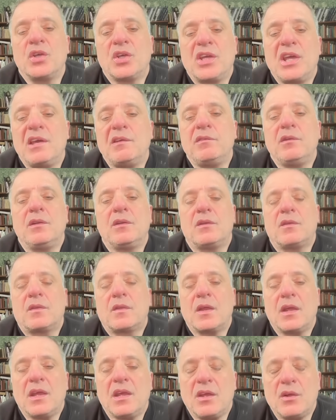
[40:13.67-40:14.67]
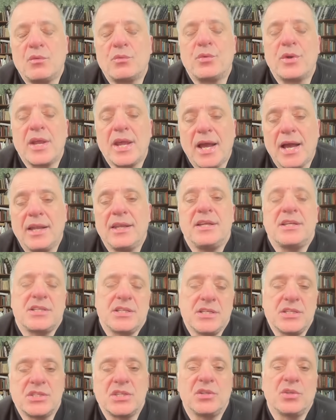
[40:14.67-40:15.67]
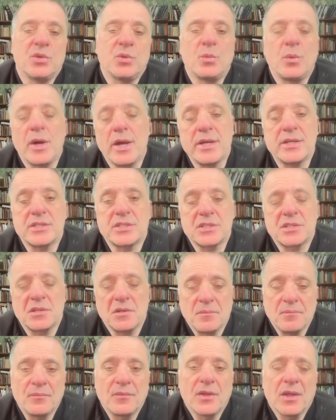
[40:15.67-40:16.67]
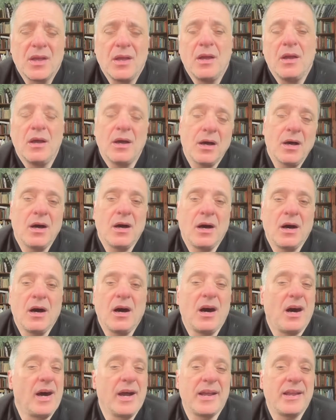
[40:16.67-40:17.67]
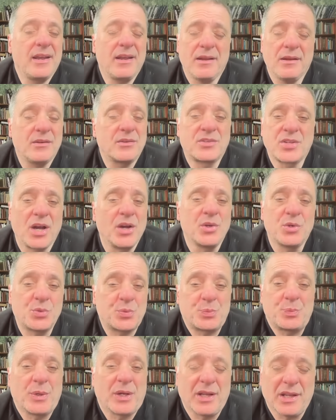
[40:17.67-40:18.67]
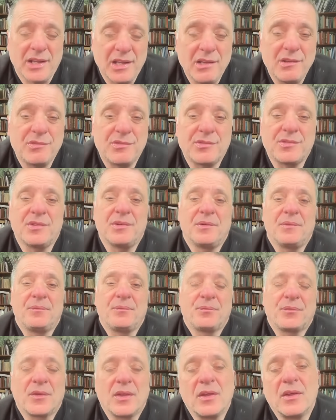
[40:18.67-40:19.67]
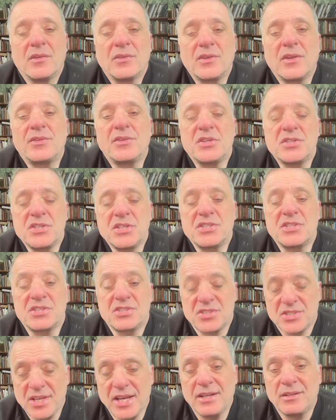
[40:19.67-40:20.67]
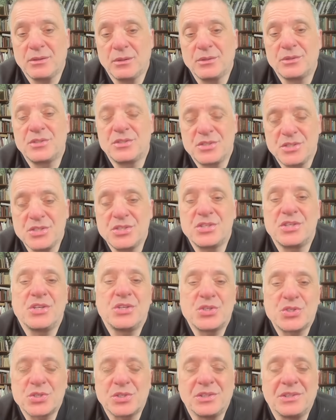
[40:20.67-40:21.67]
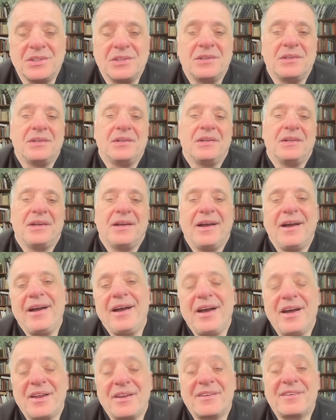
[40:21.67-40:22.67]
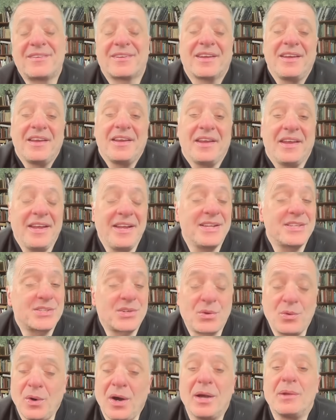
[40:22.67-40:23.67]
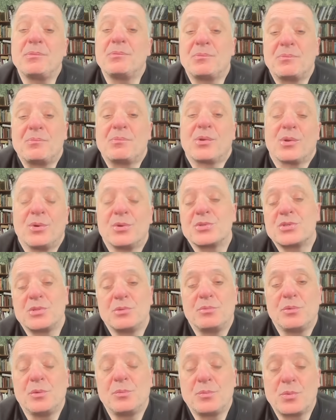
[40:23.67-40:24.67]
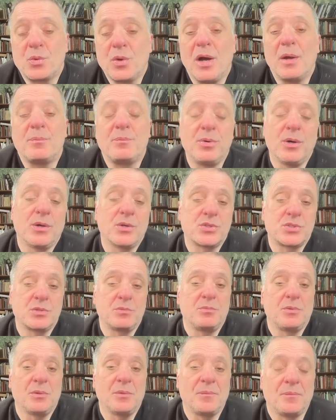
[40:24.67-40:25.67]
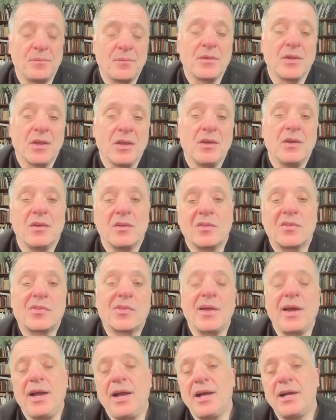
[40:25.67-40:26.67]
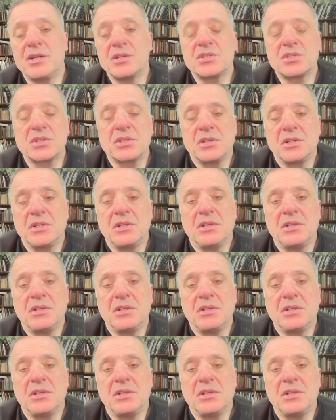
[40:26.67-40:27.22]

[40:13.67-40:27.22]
given the realities in the West, I don't believe that this is a settled decision, and it's quite plausible, quite possible that